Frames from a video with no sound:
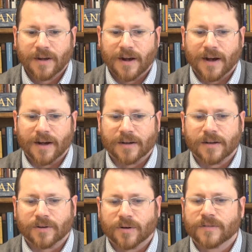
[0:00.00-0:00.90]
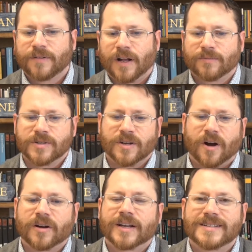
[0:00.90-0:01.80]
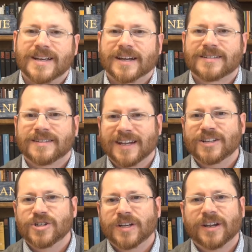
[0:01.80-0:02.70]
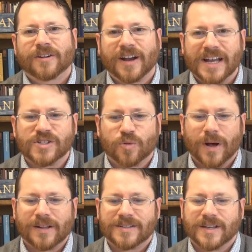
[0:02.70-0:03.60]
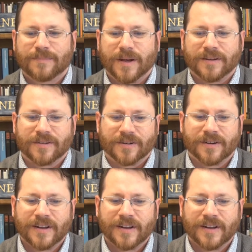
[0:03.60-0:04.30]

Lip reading: Grinev was an architect, engineer, as well as a painter.